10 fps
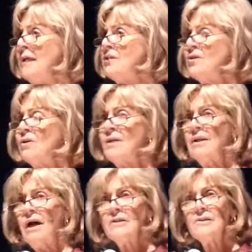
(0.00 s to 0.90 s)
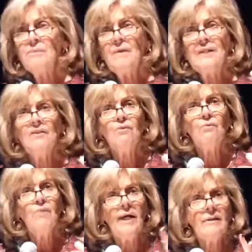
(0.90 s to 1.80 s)
started either speaking
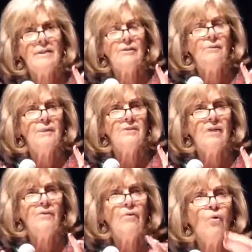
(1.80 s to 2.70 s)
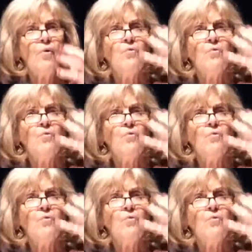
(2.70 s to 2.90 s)
directly to each other or